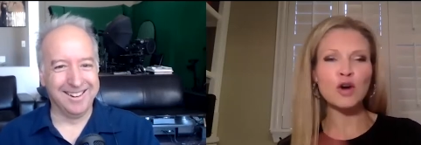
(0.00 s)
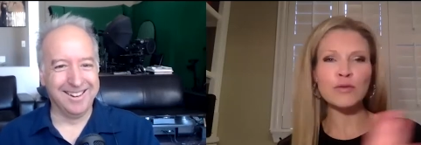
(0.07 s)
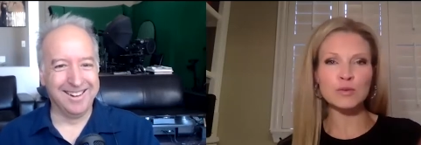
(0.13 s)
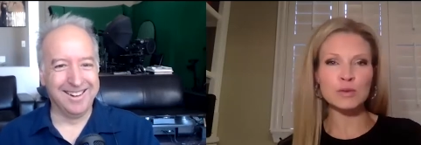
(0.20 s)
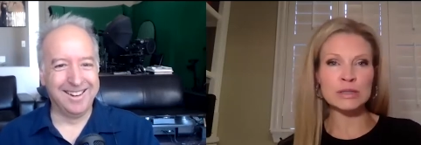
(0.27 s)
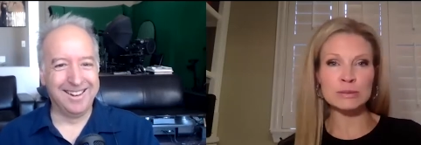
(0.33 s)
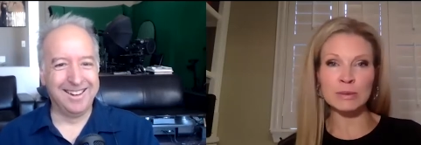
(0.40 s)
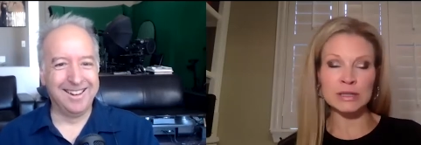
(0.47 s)
Speaker 1: COVID
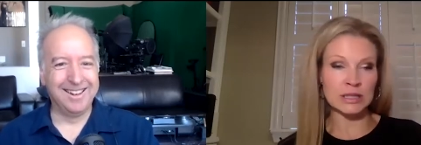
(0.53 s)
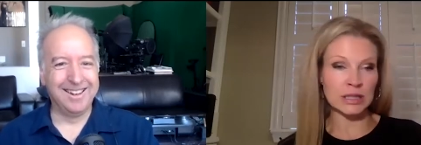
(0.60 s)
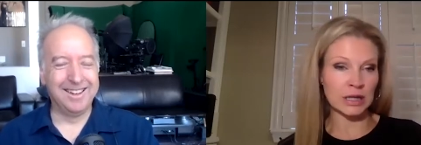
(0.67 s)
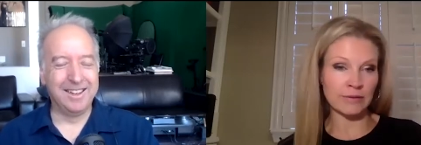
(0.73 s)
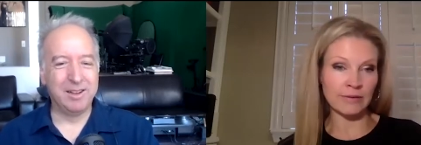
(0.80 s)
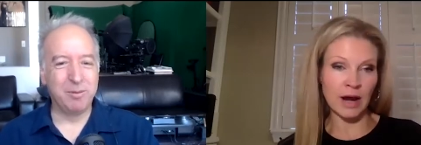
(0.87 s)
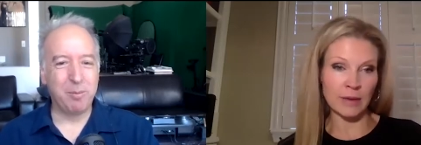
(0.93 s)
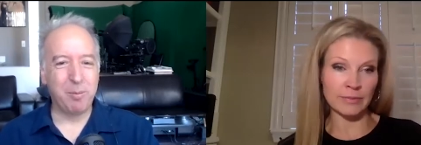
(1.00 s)
was the best thing that
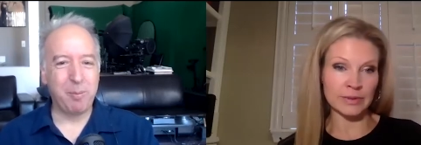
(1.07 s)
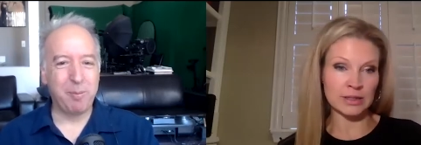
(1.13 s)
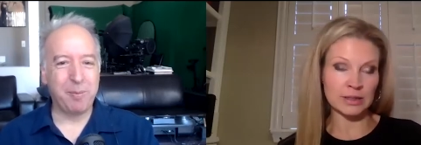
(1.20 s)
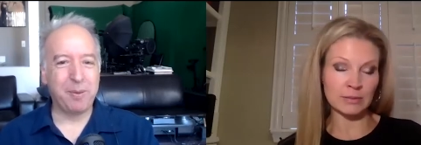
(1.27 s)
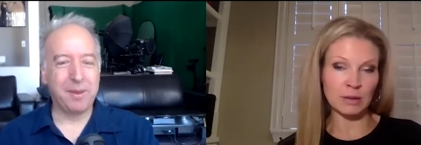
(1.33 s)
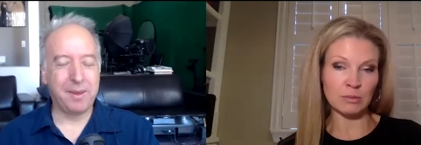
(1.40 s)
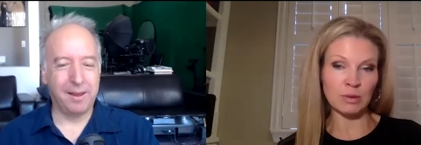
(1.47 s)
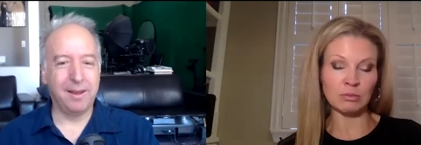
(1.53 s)
ever happened to
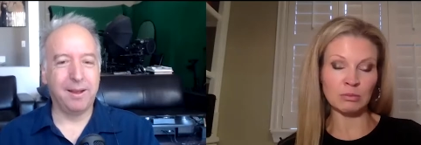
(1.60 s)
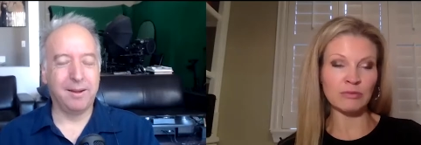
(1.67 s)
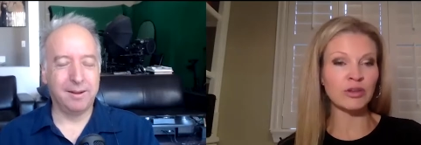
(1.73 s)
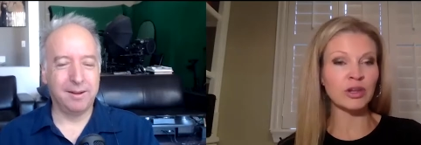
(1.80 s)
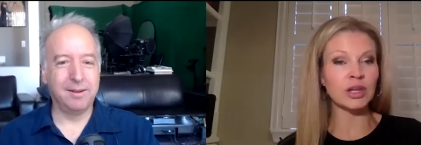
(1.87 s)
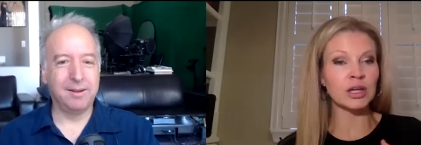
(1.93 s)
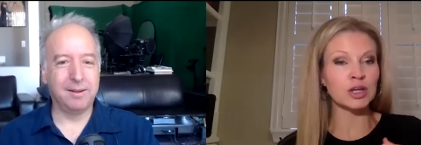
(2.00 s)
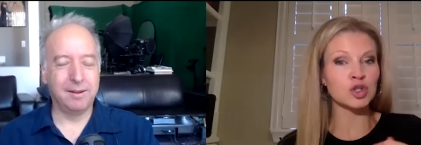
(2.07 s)
me. It made me
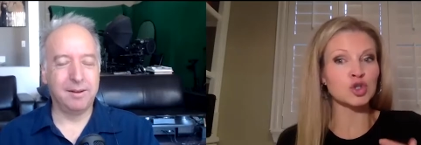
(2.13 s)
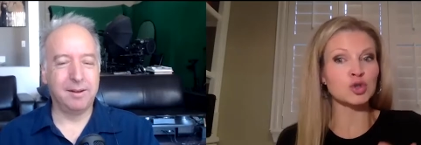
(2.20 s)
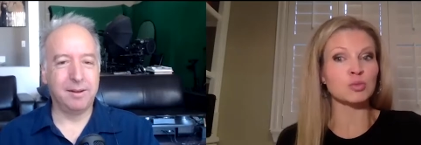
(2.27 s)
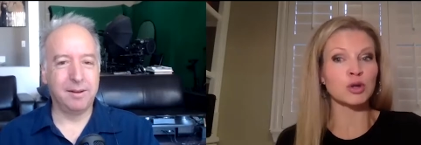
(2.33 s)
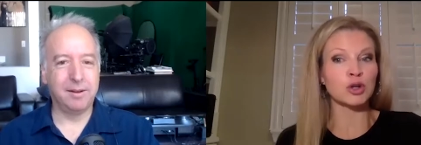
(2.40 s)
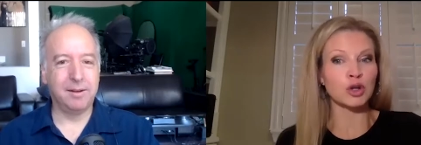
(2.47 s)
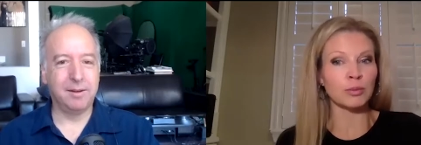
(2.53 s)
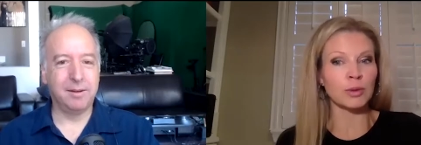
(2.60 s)
feel like a
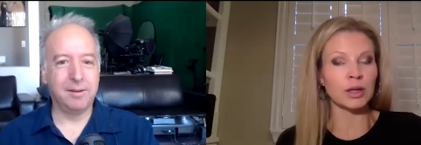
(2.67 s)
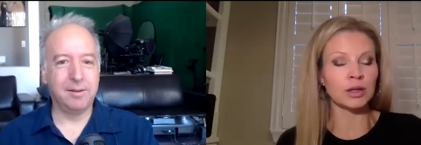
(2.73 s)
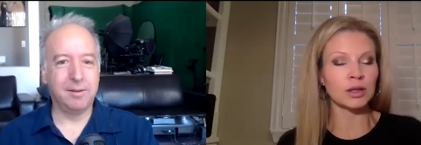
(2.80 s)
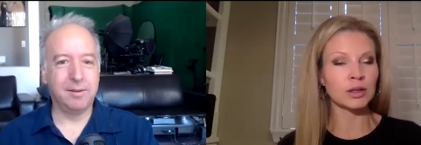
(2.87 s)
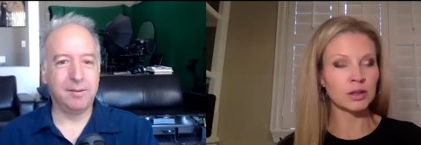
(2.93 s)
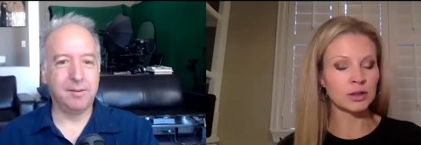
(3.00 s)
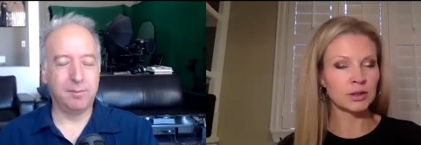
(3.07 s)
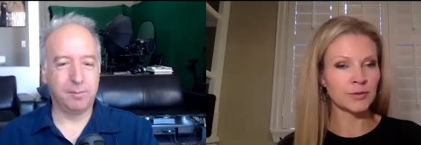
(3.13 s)
superhuman.
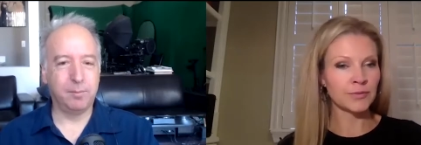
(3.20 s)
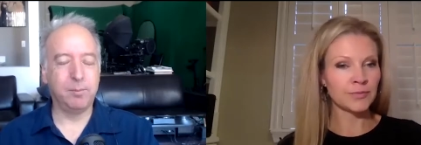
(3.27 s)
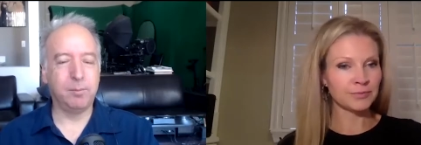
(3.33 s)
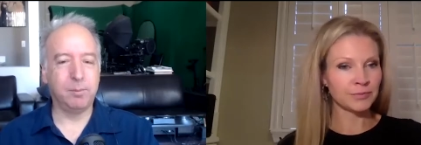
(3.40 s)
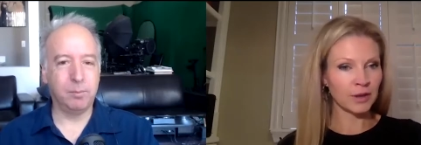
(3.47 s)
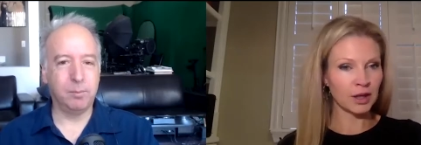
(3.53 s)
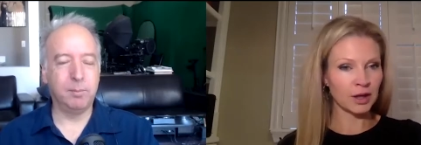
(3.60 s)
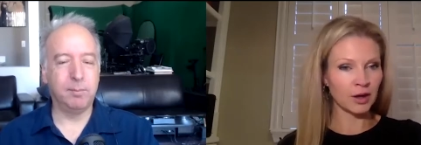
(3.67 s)

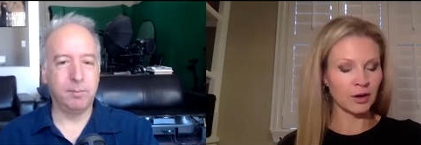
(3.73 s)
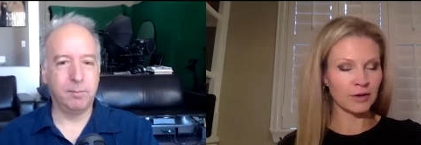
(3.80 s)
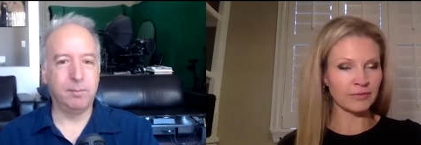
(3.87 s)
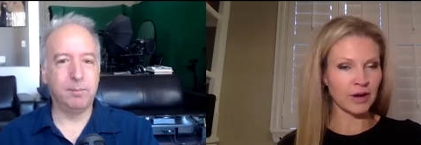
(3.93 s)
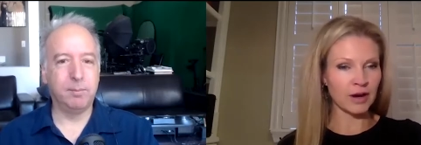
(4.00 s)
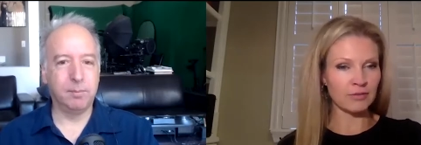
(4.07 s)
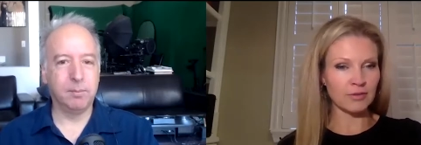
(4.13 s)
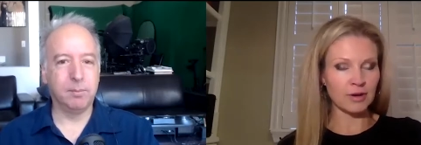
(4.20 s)
Mm-hmm. You know, I've
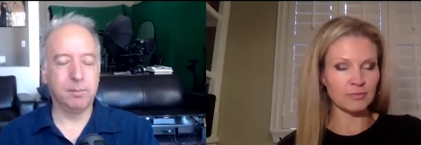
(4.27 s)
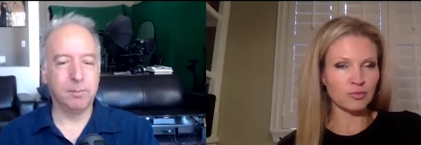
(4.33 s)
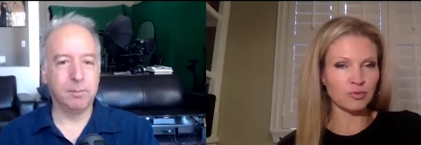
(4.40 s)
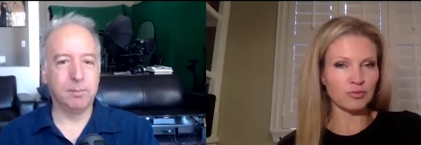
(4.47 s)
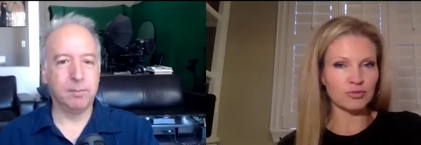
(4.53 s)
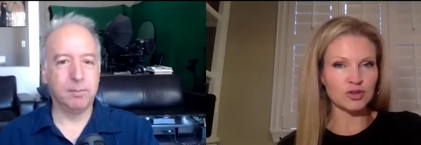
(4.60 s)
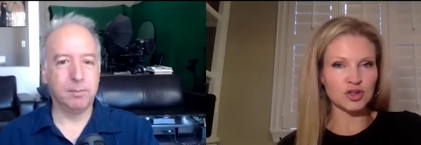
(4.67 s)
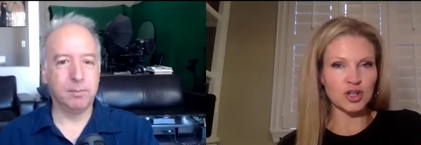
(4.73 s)
got I'm
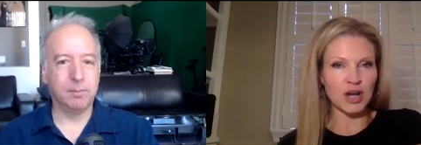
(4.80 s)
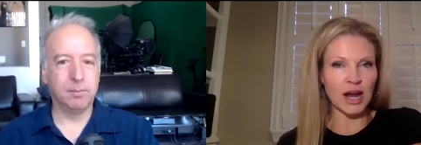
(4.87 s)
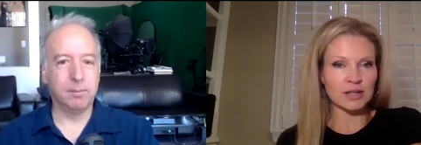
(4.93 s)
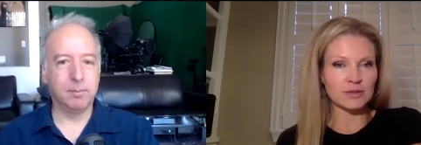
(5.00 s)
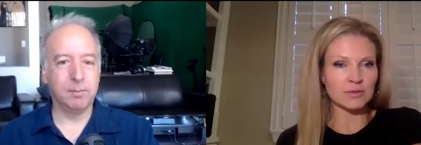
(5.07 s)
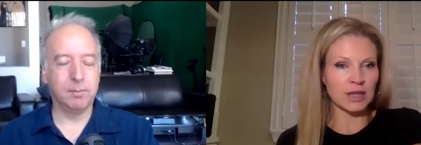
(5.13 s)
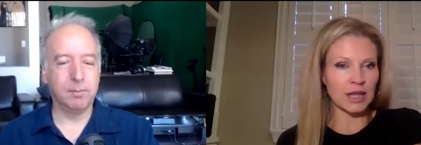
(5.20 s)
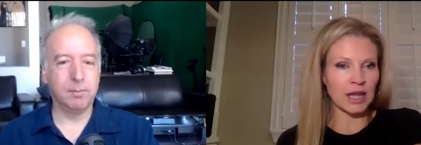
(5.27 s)

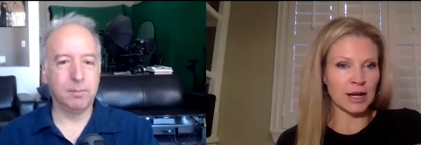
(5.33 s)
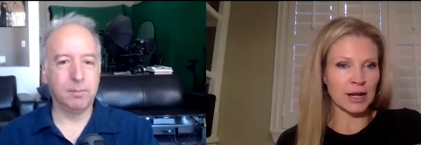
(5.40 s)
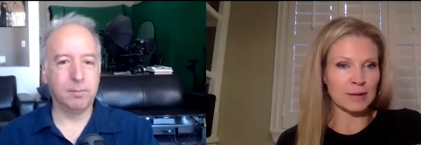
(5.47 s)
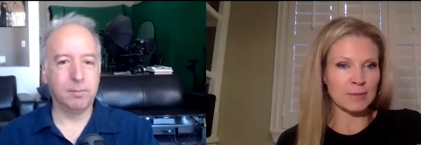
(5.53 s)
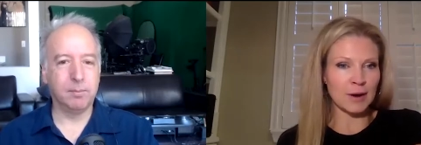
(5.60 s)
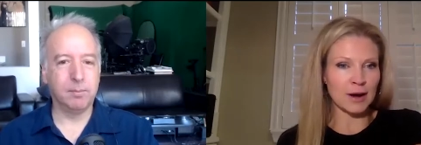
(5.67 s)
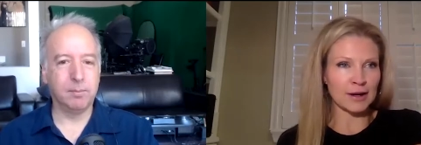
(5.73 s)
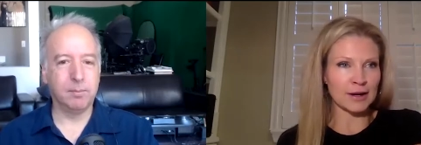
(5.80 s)
jacked with
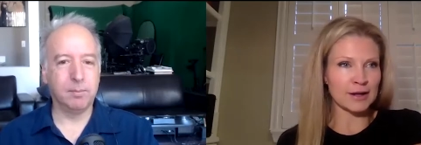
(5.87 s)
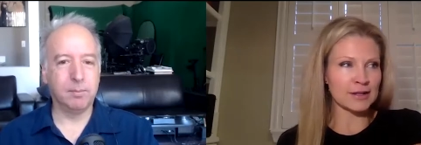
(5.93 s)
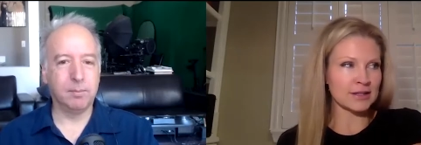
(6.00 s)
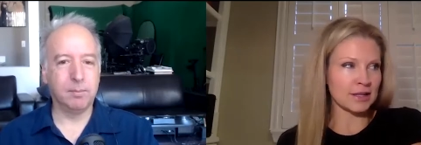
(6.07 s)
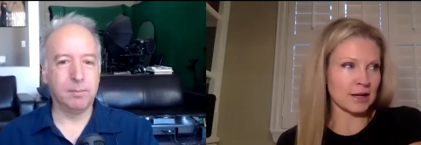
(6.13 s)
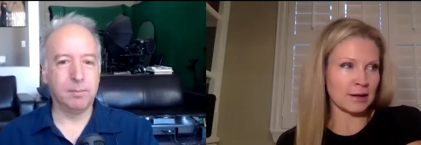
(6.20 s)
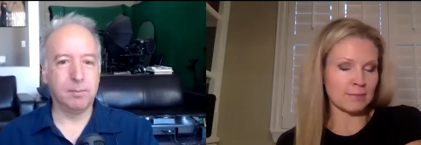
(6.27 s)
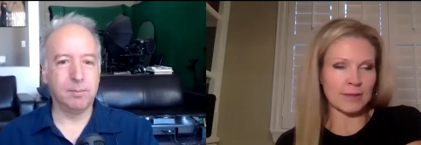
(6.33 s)
antibodies,
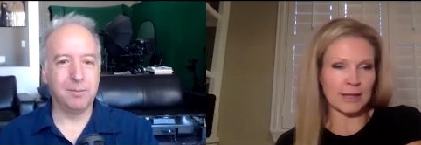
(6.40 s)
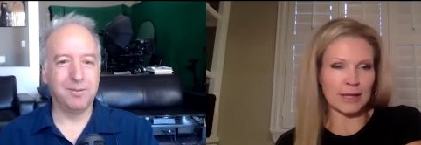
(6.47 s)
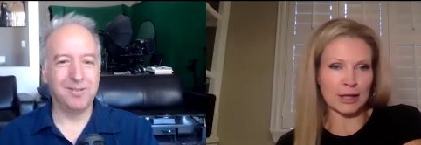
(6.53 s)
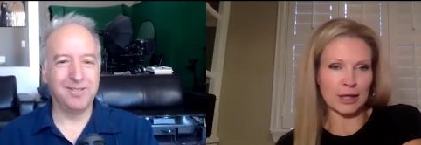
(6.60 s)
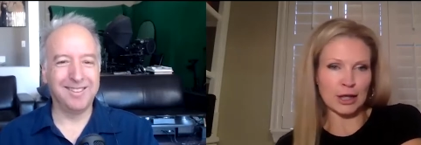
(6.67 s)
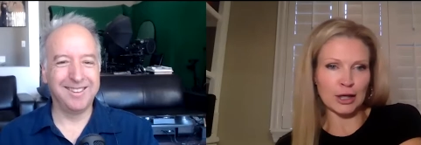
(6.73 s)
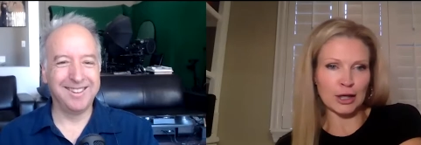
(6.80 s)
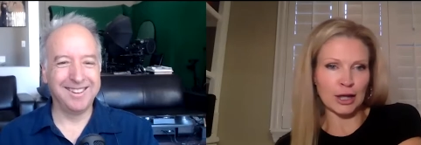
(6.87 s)
and I'm like
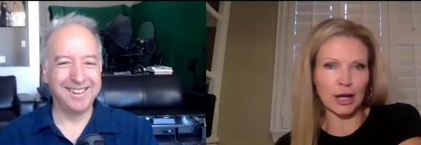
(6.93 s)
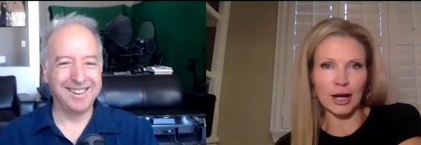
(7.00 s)
good to go.